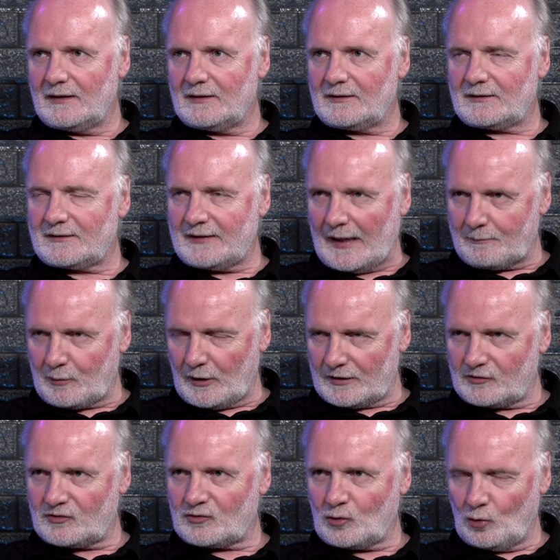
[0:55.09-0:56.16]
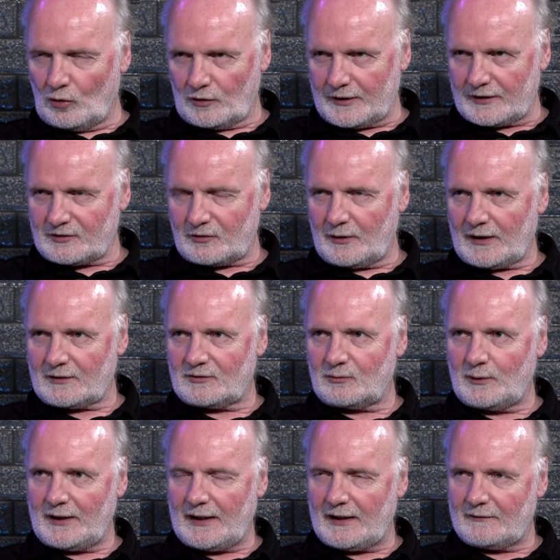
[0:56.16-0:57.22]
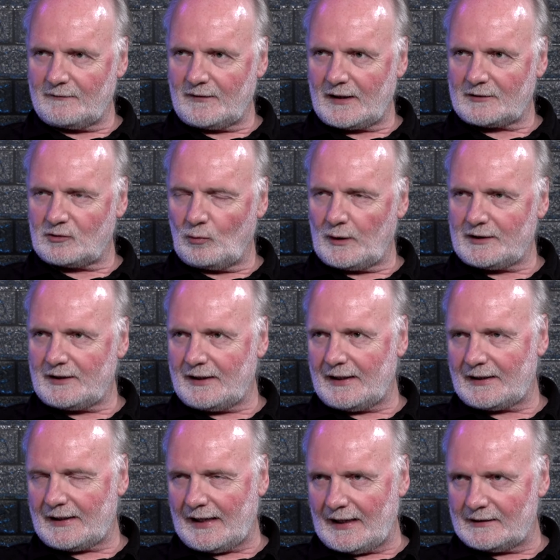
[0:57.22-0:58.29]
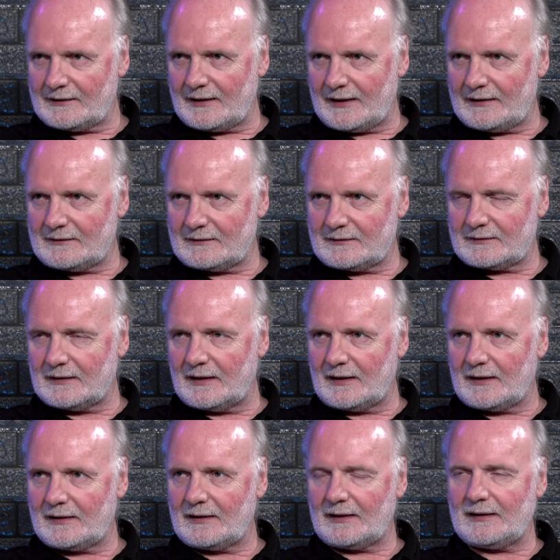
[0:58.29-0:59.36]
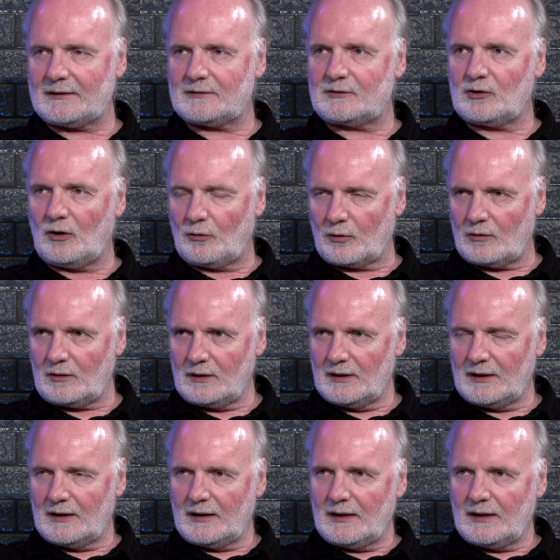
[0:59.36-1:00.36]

separate school districts. We have 28 candidates in total.